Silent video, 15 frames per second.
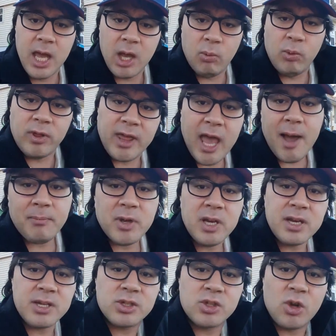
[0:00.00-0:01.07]
With
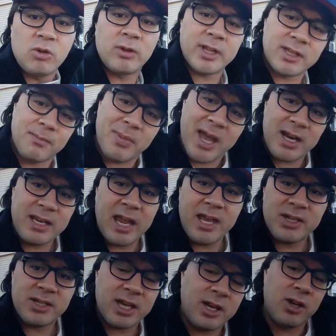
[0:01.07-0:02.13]
happiness, don't let the bad
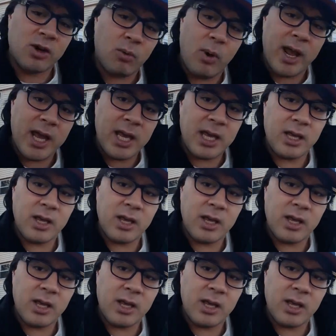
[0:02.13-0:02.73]
days get in your way,